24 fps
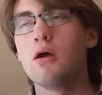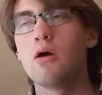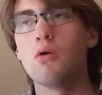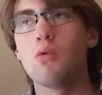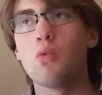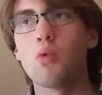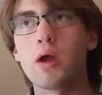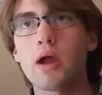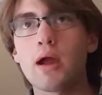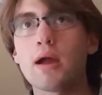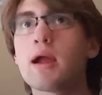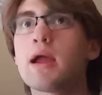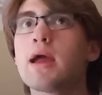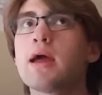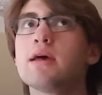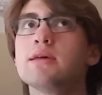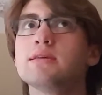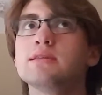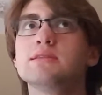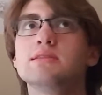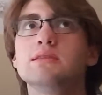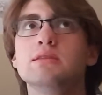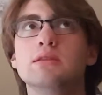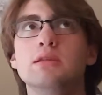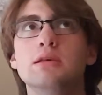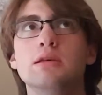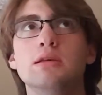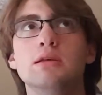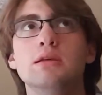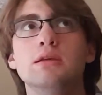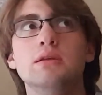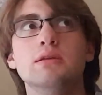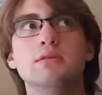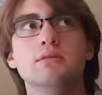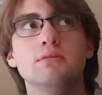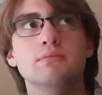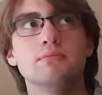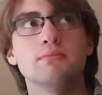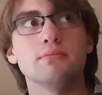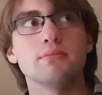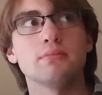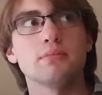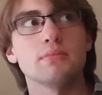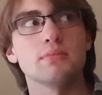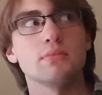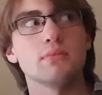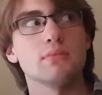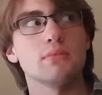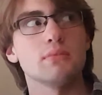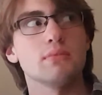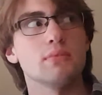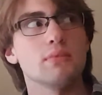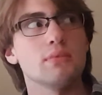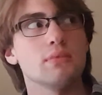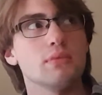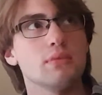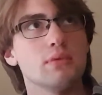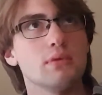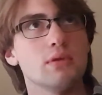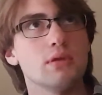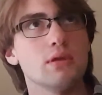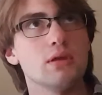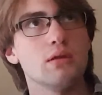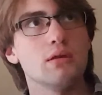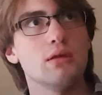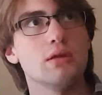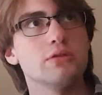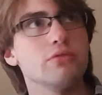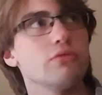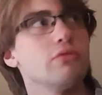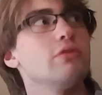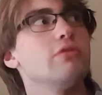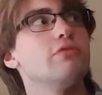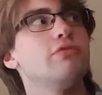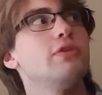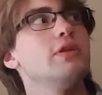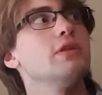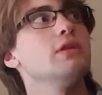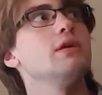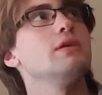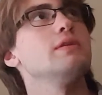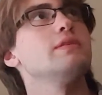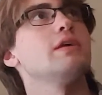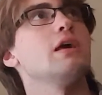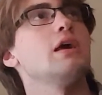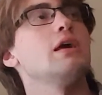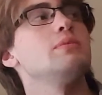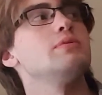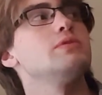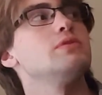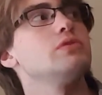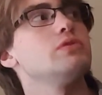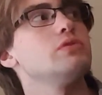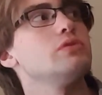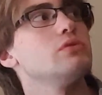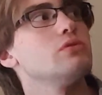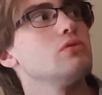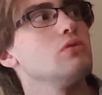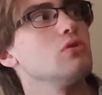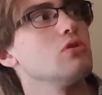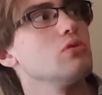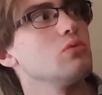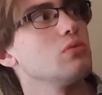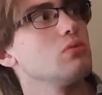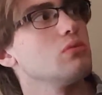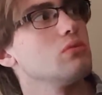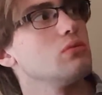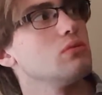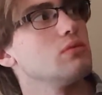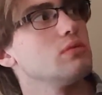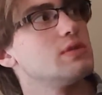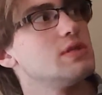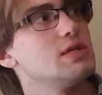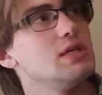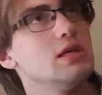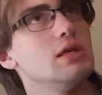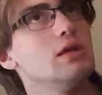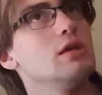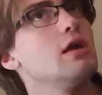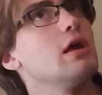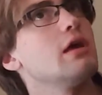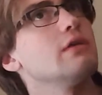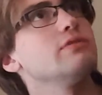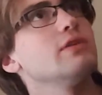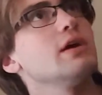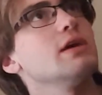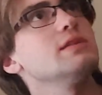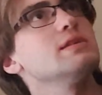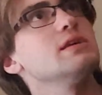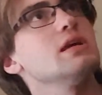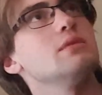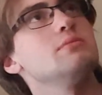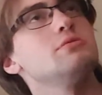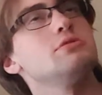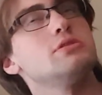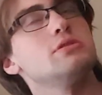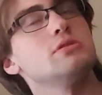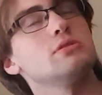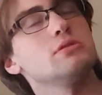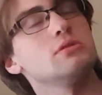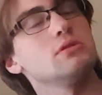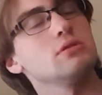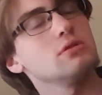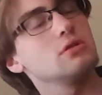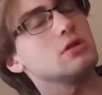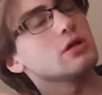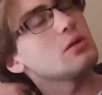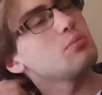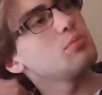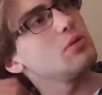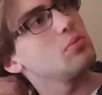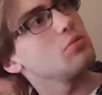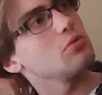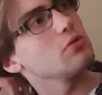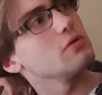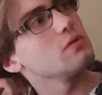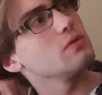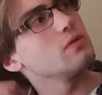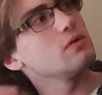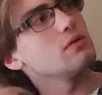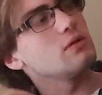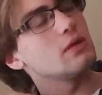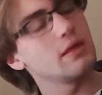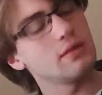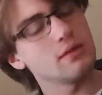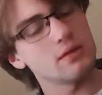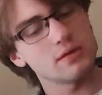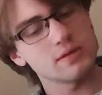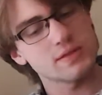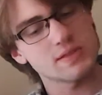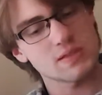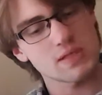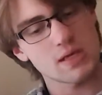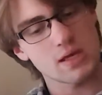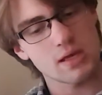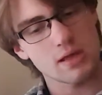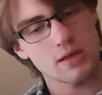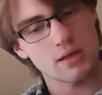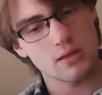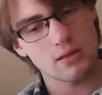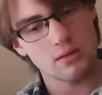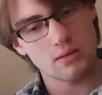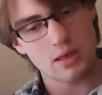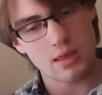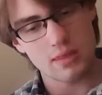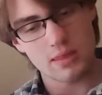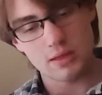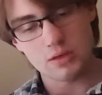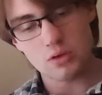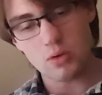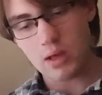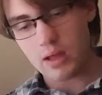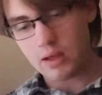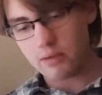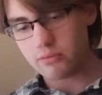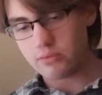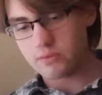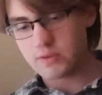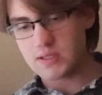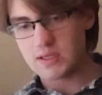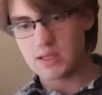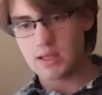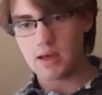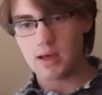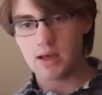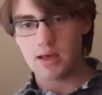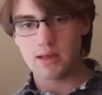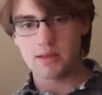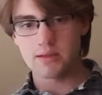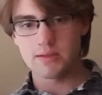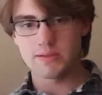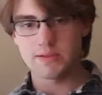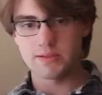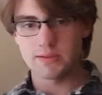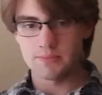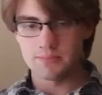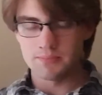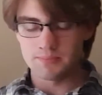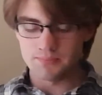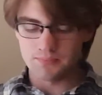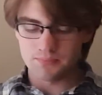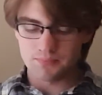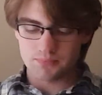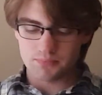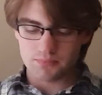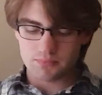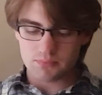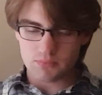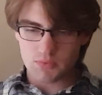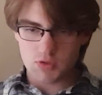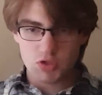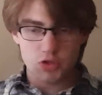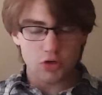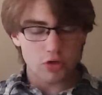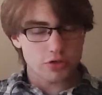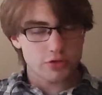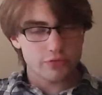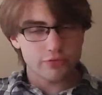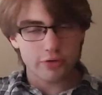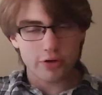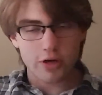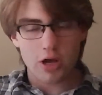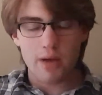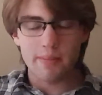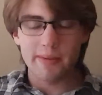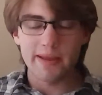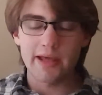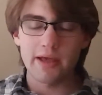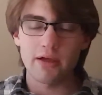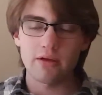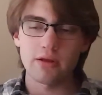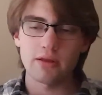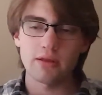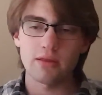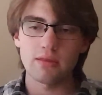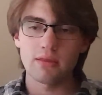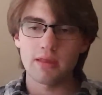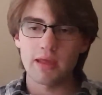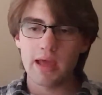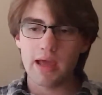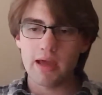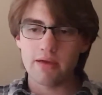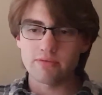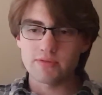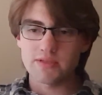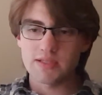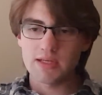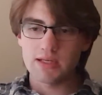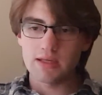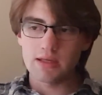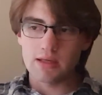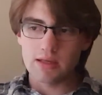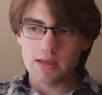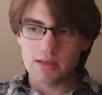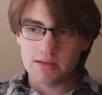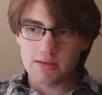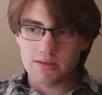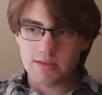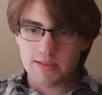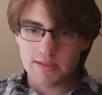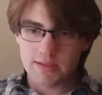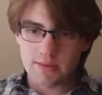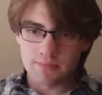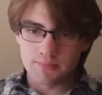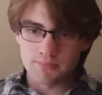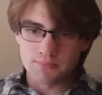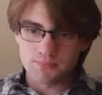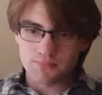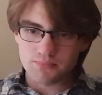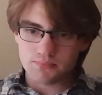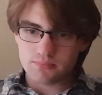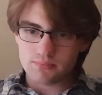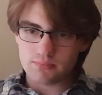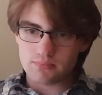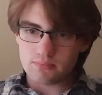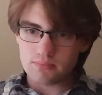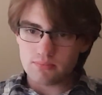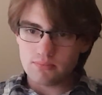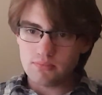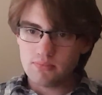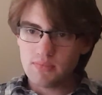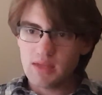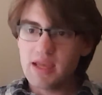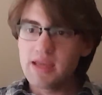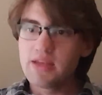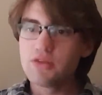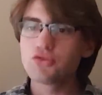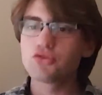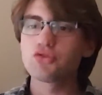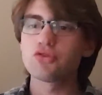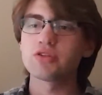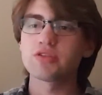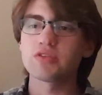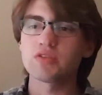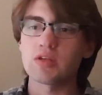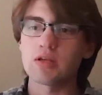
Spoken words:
Whereas the introverted feeling types, or TEFI types, look at people and they say, and they don't have TIs search for commonality, they have TEs interest